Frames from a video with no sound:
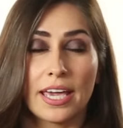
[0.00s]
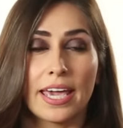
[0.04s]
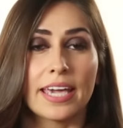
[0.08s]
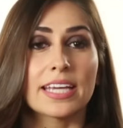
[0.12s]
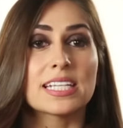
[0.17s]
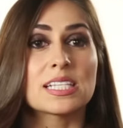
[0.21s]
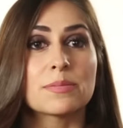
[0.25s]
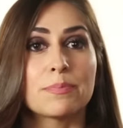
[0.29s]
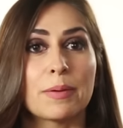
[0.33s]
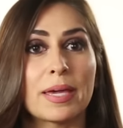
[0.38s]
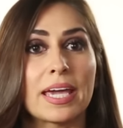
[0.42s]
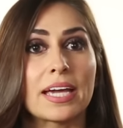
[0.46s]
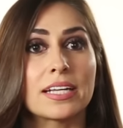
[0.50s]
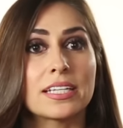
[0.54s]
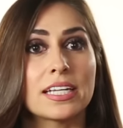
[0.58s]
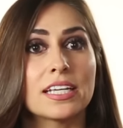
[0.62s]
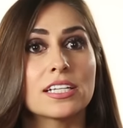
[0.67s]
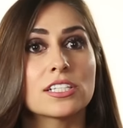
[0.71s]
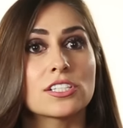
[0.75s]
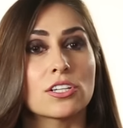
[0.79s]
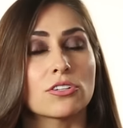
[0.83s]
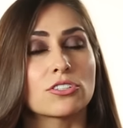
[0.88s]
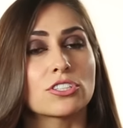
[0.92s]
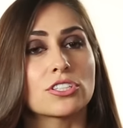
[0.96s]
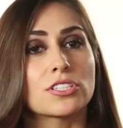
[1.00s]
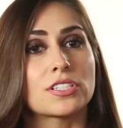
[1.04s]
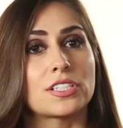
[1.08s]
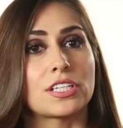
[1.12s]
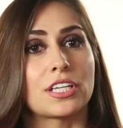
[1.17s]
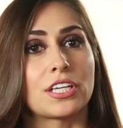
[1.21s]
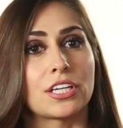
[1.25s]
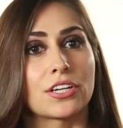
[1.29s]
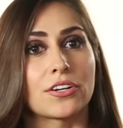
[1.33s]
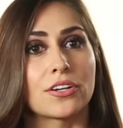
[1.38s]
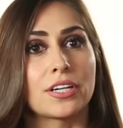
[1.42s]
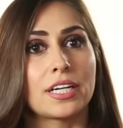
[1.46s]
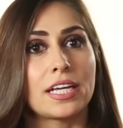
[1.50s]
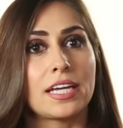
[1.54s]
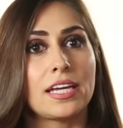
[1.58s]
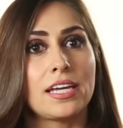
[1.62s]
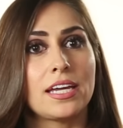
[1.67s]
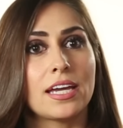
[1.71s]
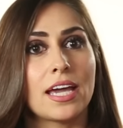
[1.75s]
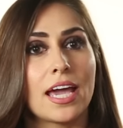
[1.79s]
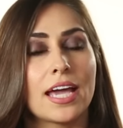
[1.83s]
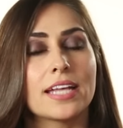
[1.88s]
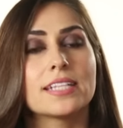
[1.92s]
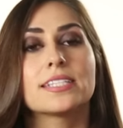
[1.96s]
expanding Social
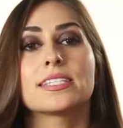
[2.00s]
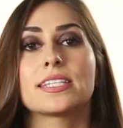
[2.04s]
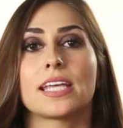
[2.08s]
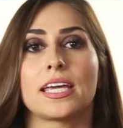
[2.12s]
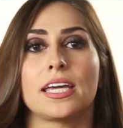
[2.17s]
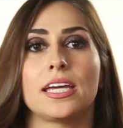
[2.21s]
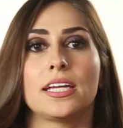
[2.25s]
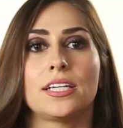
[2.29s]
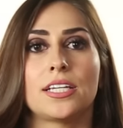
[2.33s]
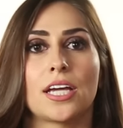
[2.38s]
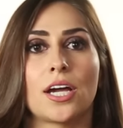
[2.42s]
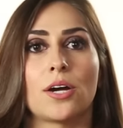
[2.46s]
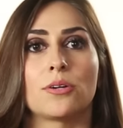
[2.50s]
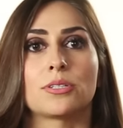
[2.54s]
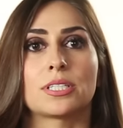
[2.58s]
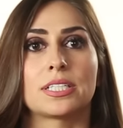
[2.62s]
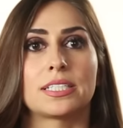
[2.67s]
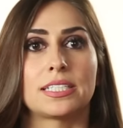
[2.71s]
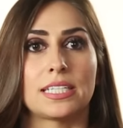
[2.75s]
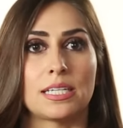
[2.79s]
Security, and saying no to